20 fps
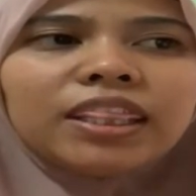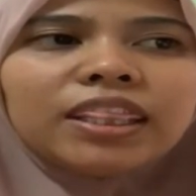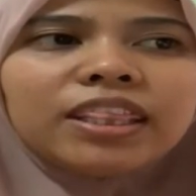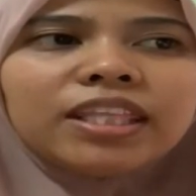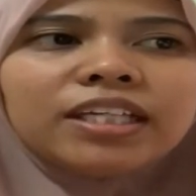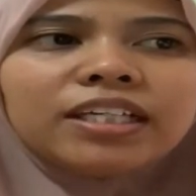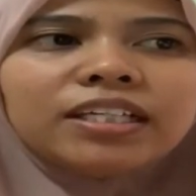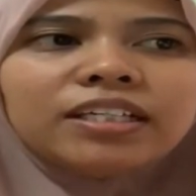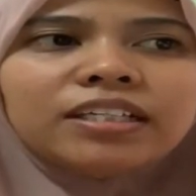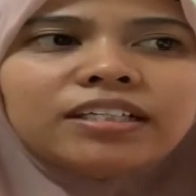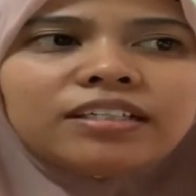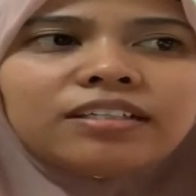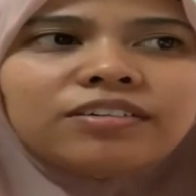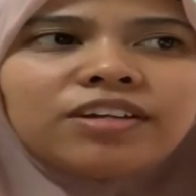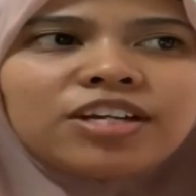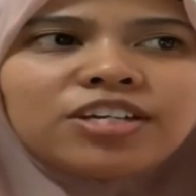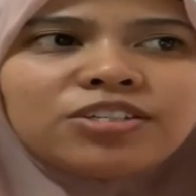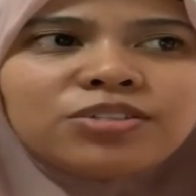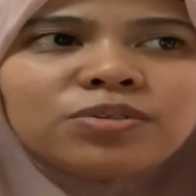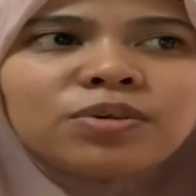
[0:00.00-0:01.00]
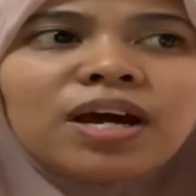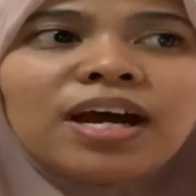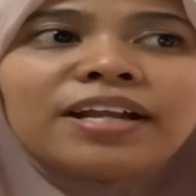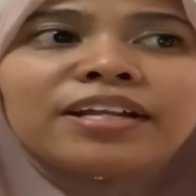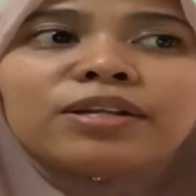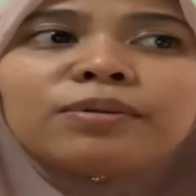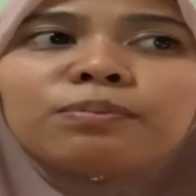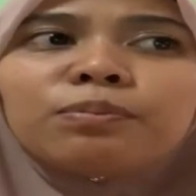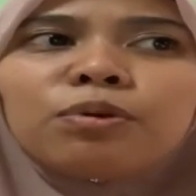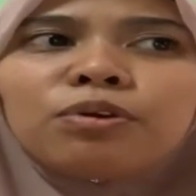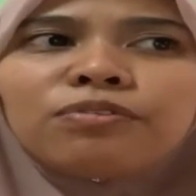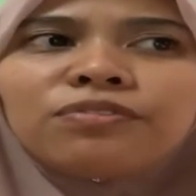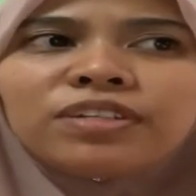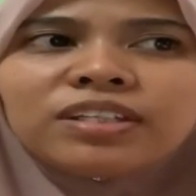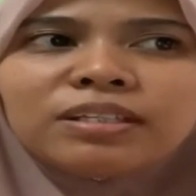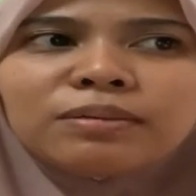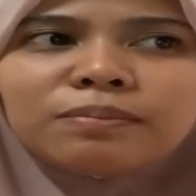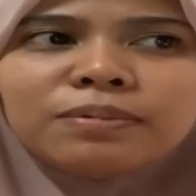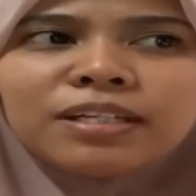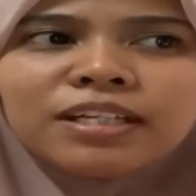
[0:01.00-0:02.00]
The ratio under
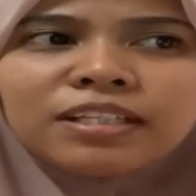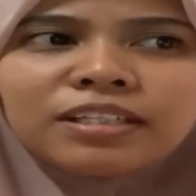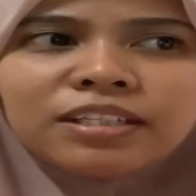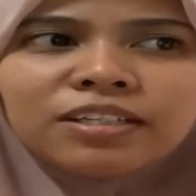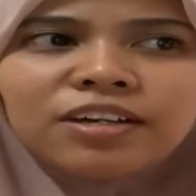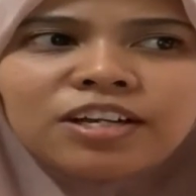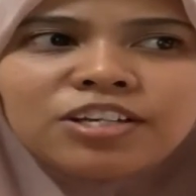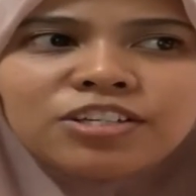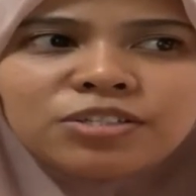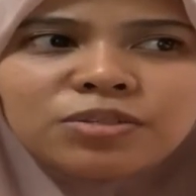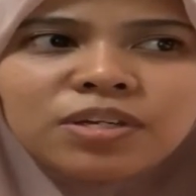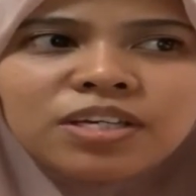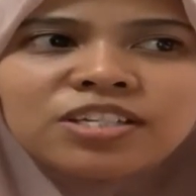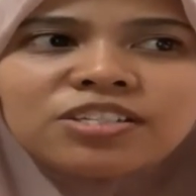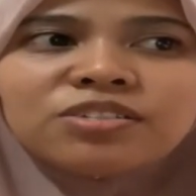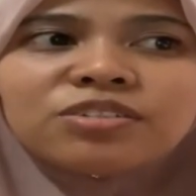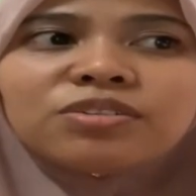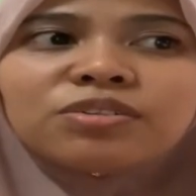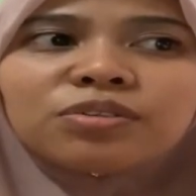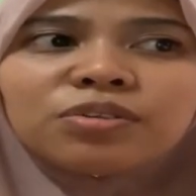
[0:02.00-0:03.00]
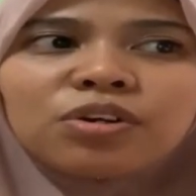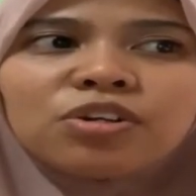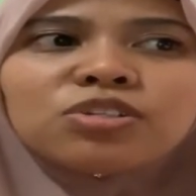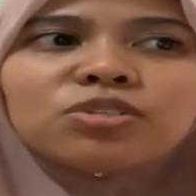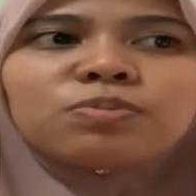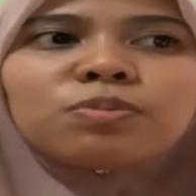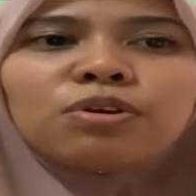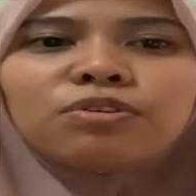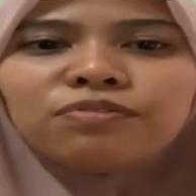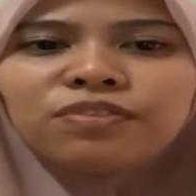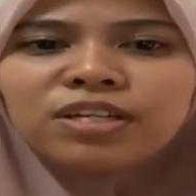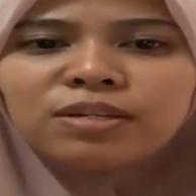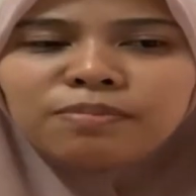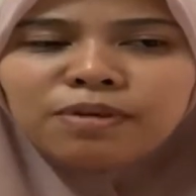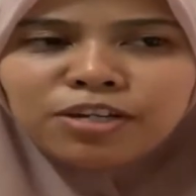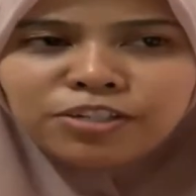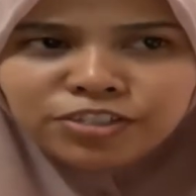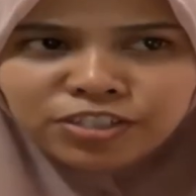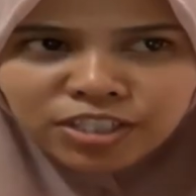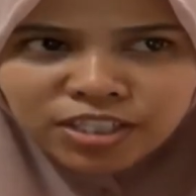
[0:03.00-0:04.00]
profitability ratio is gross profit
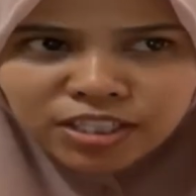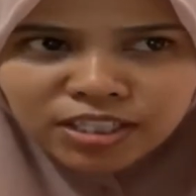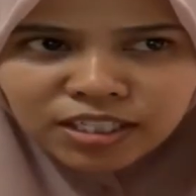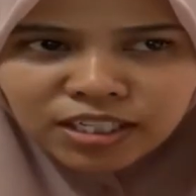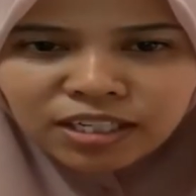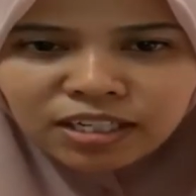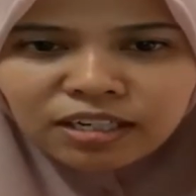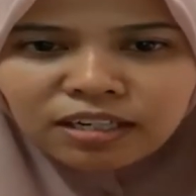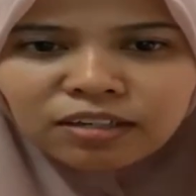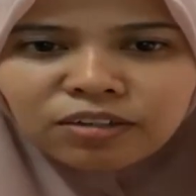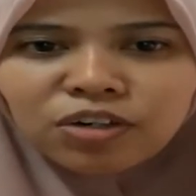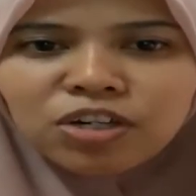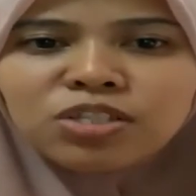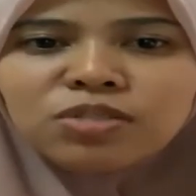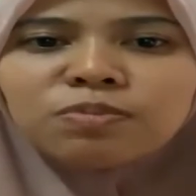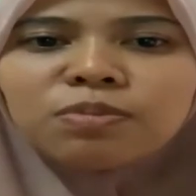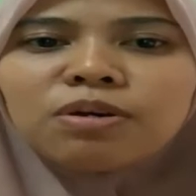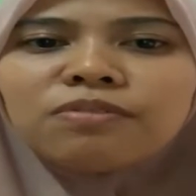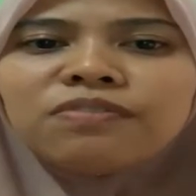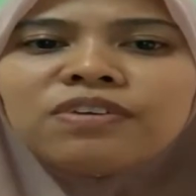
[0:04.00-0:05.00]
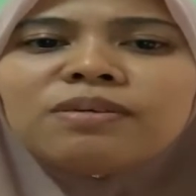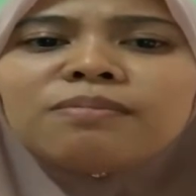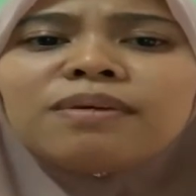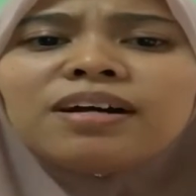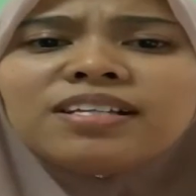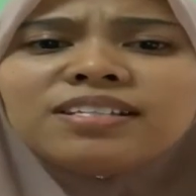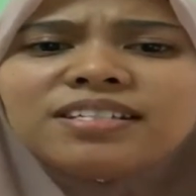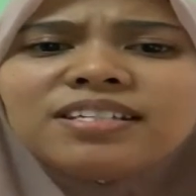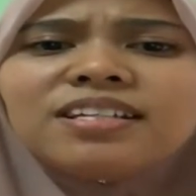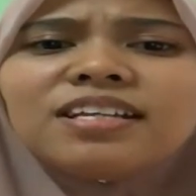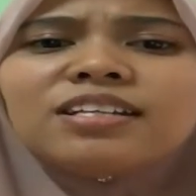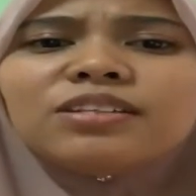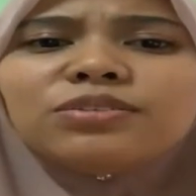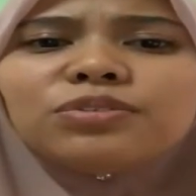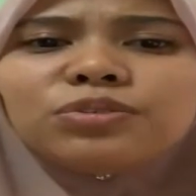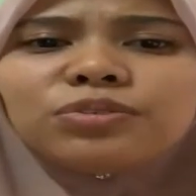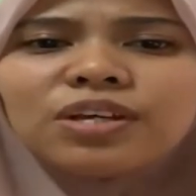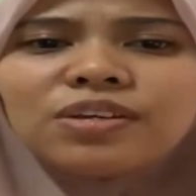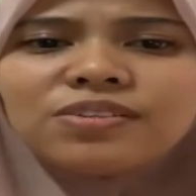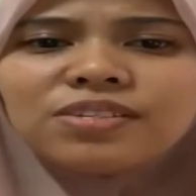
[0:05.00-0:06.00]
margin. Gross profit margin in
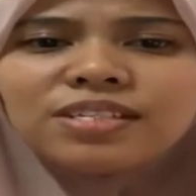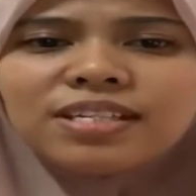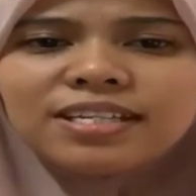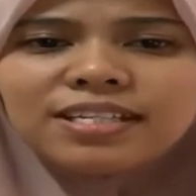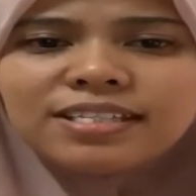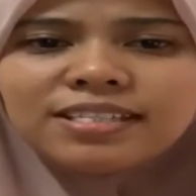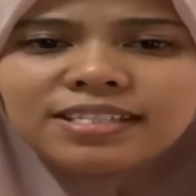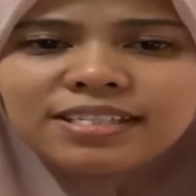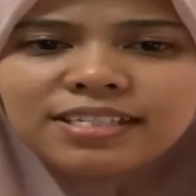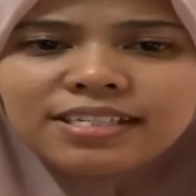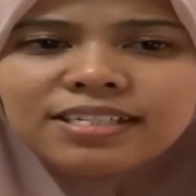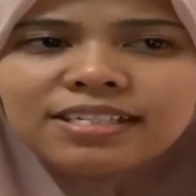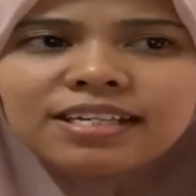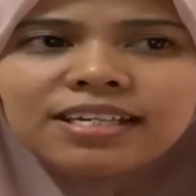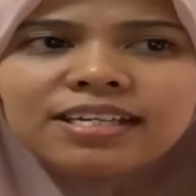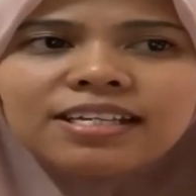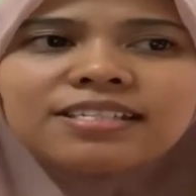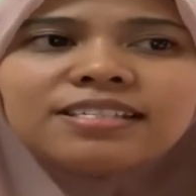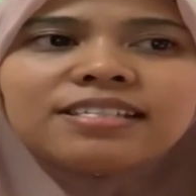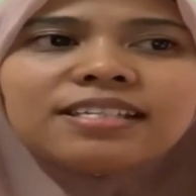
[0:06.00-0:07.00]
2018 is